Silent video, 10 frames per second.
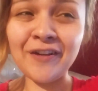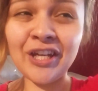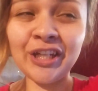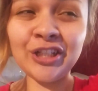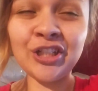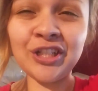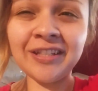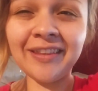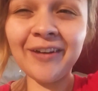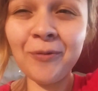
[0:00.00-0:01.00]

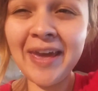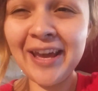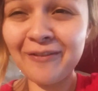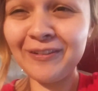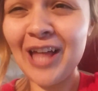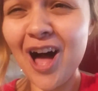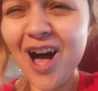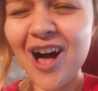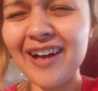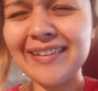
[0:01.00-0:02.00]
Finished the week
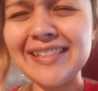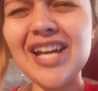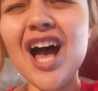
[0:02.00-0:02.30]
vlog.